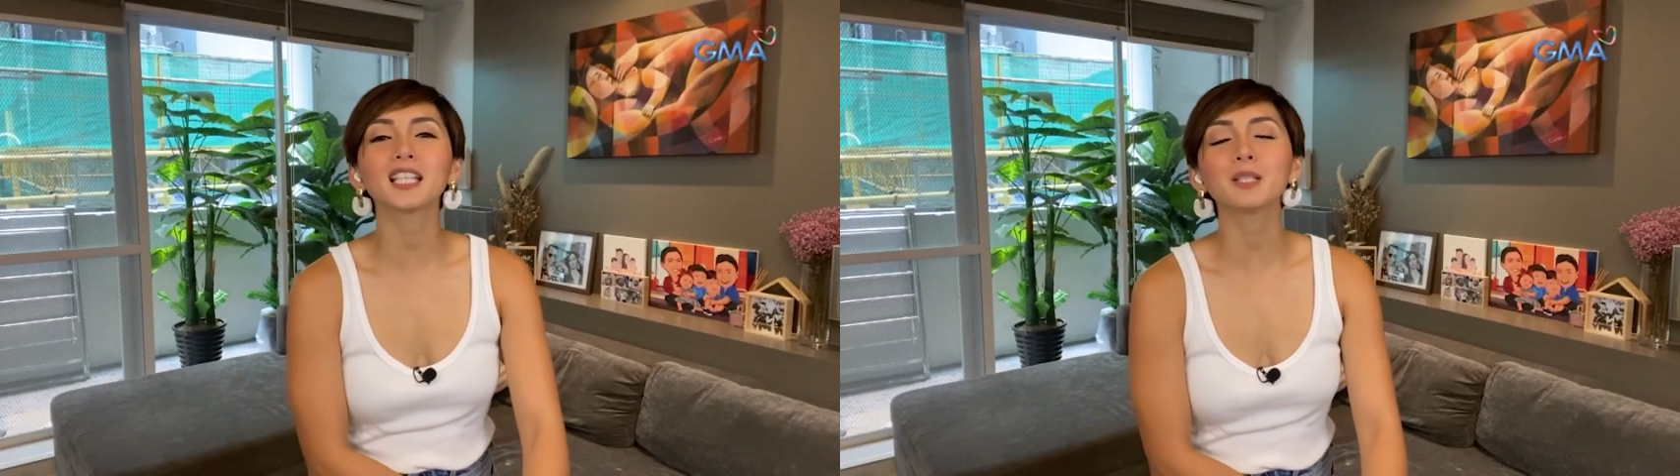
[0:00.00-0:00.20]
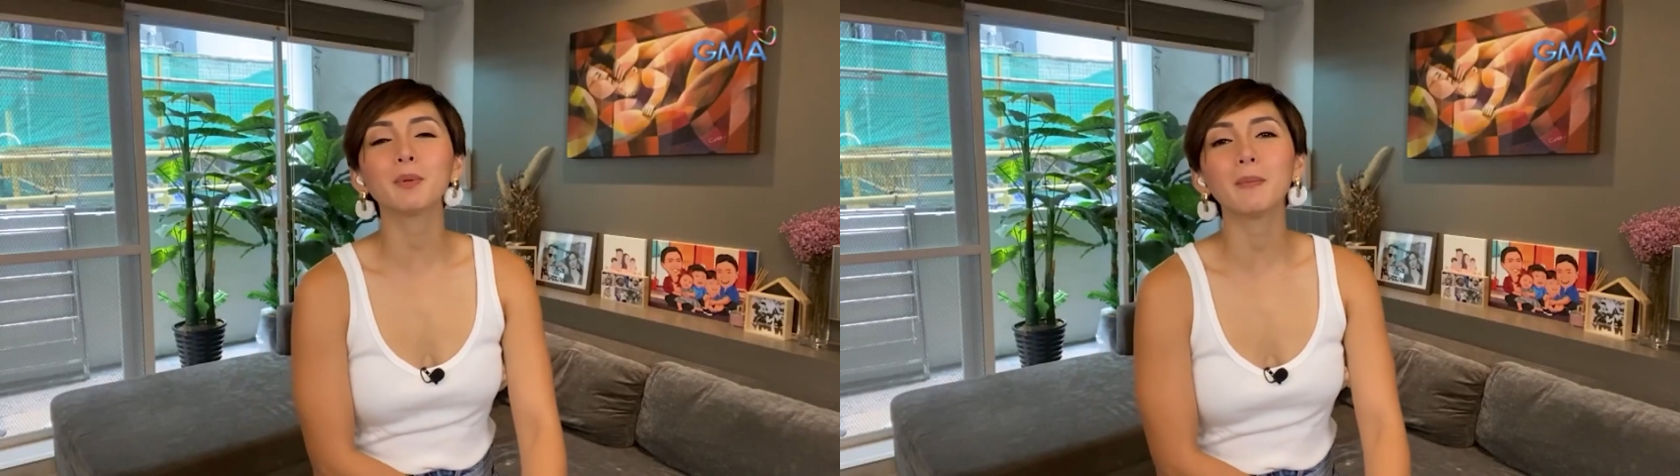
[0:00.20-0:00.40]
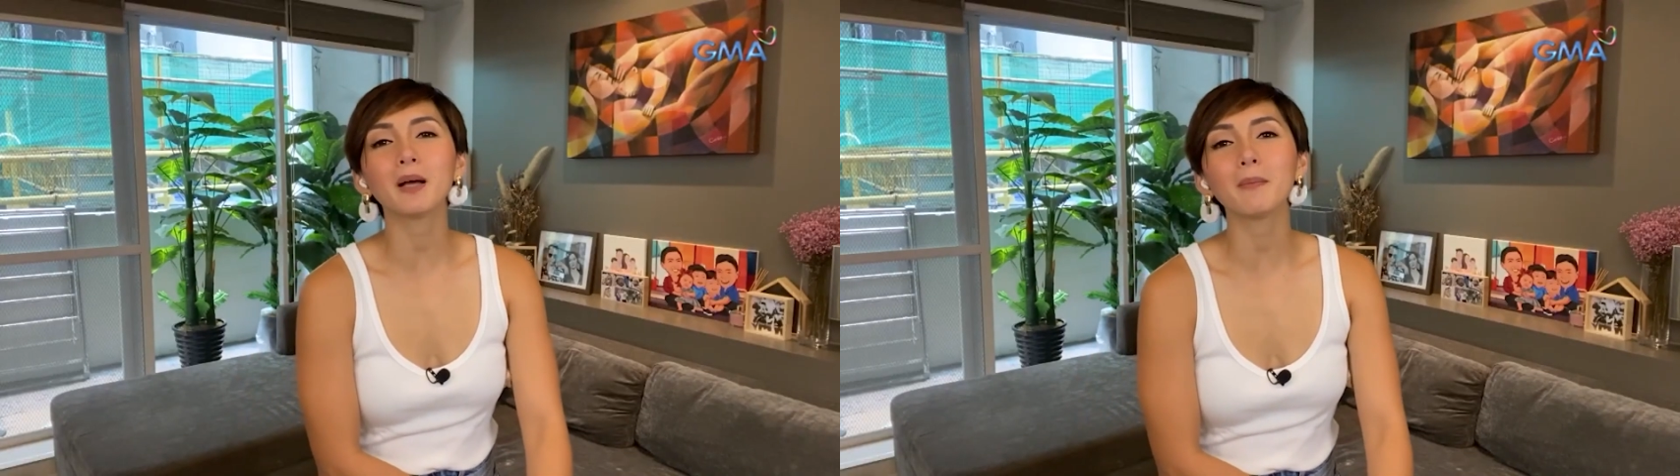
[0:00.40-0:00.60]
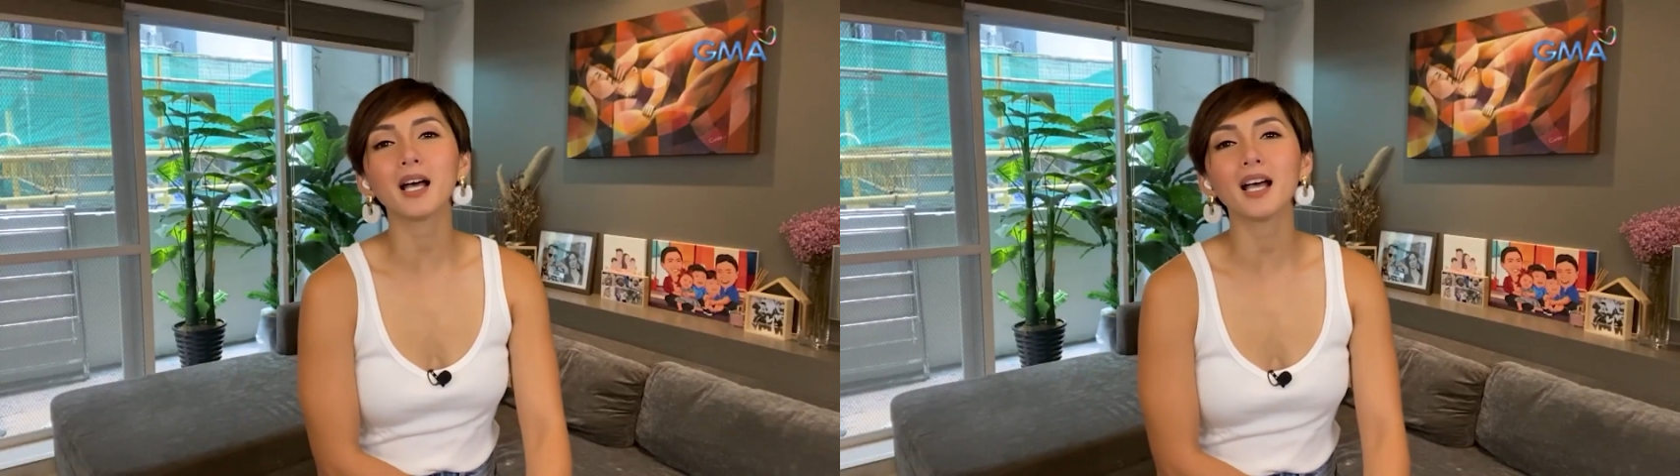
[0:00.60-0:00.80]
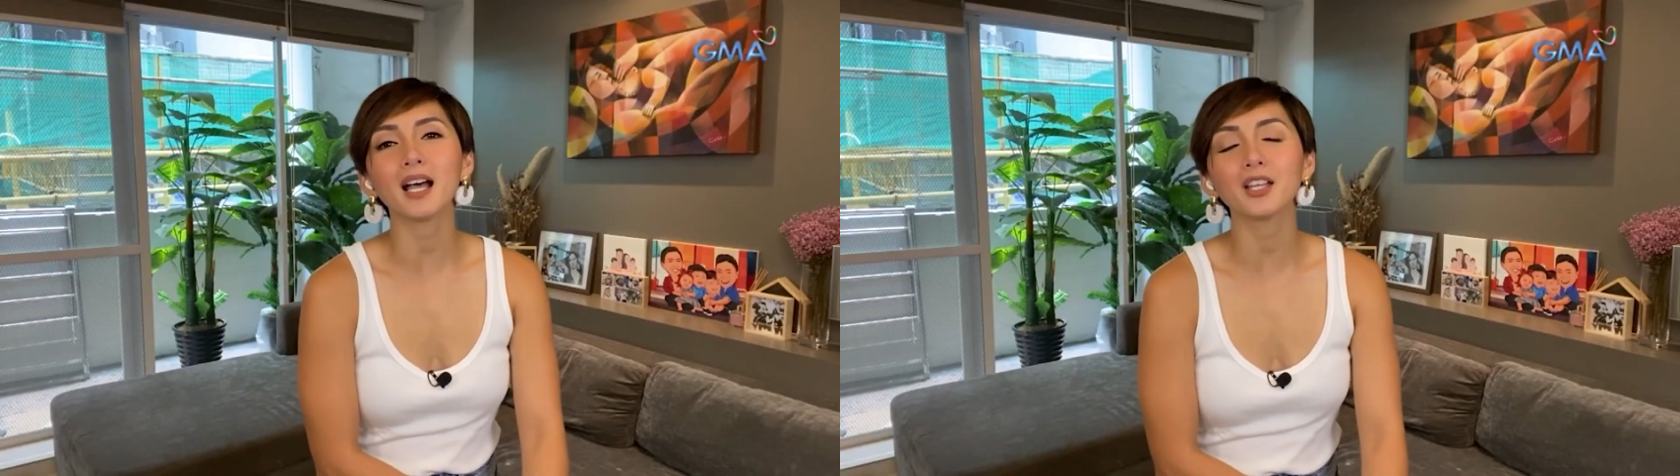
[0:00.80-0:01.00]
ano pa bang
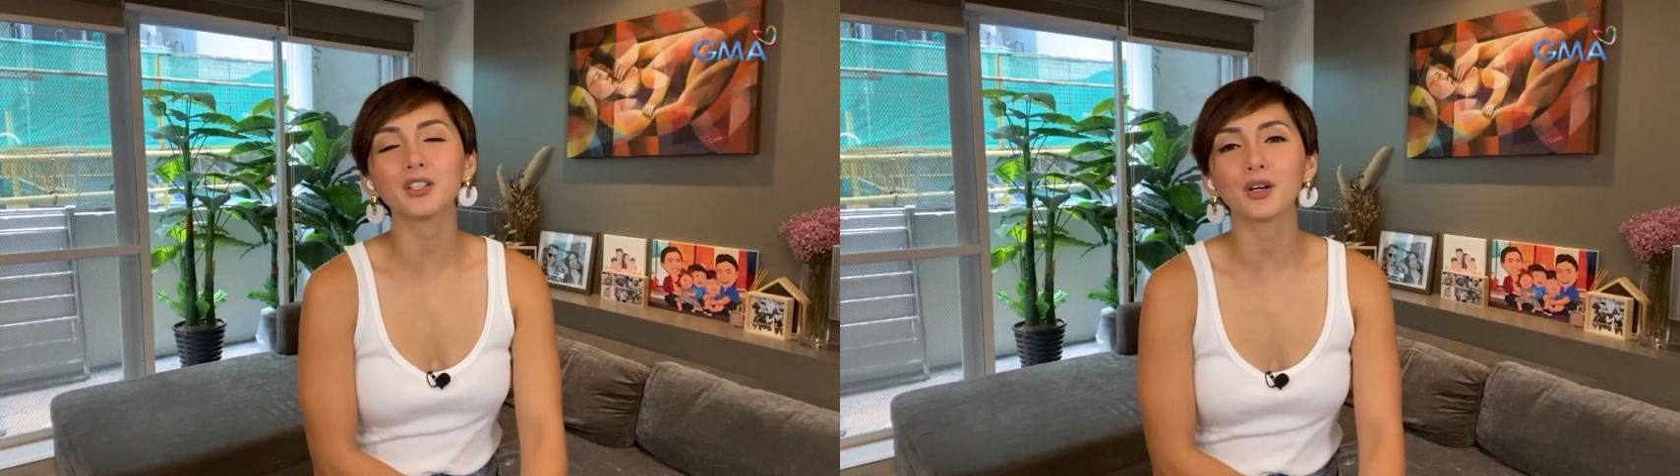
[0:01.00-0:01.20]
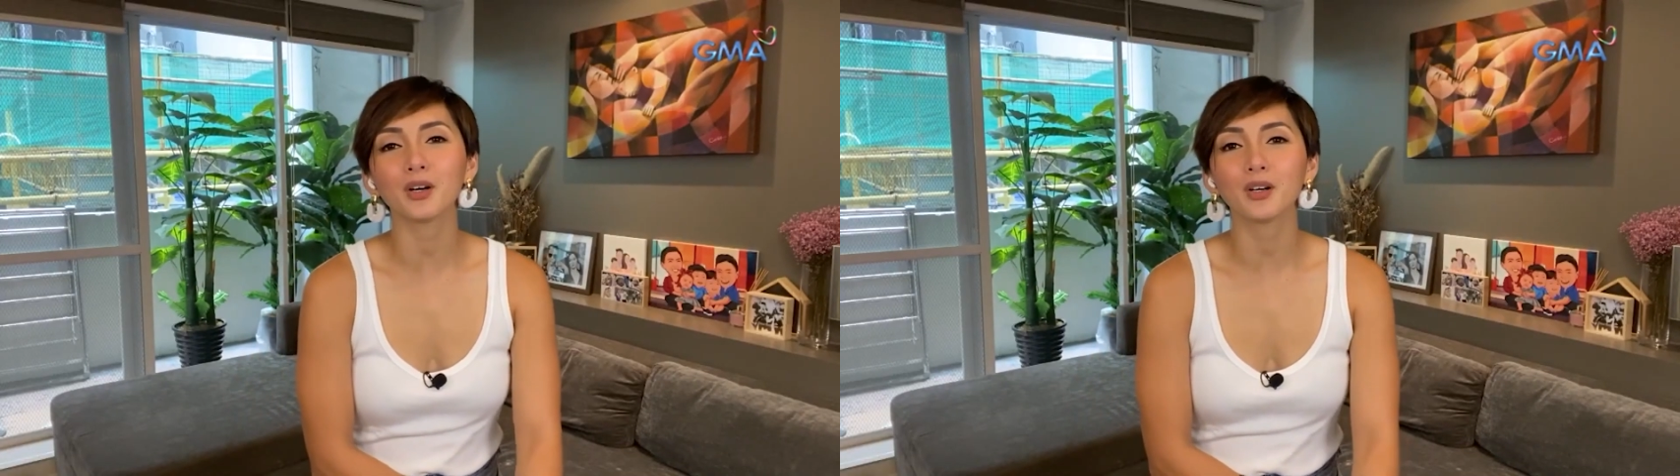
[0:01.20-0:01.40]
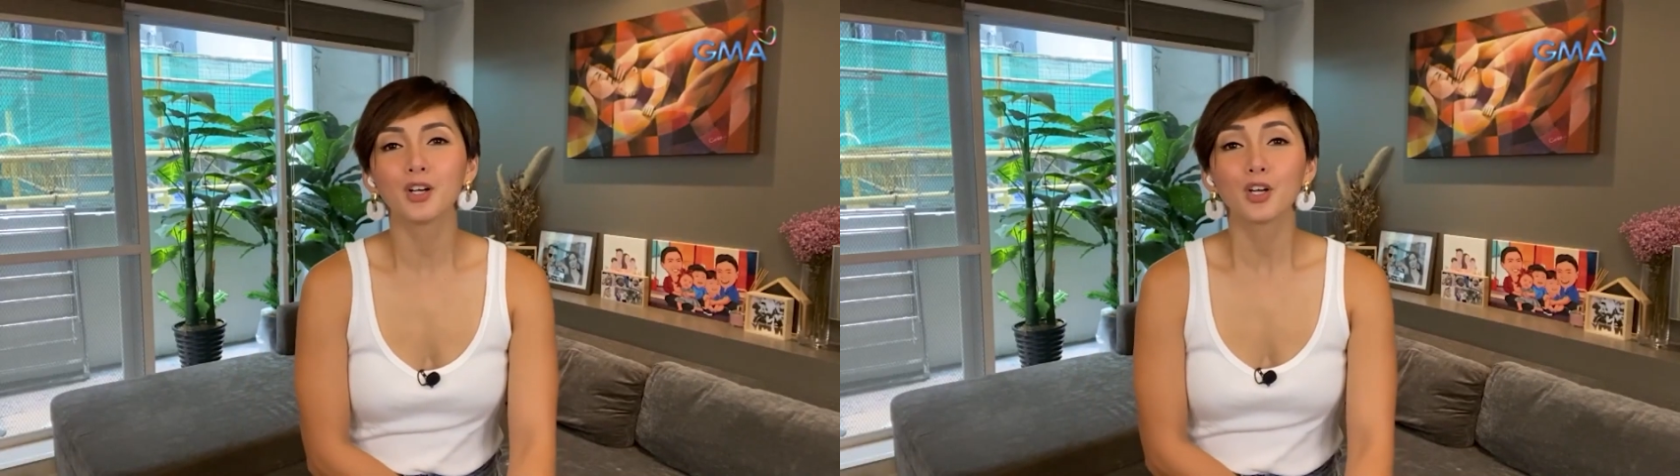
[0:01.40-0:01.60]
mga ano,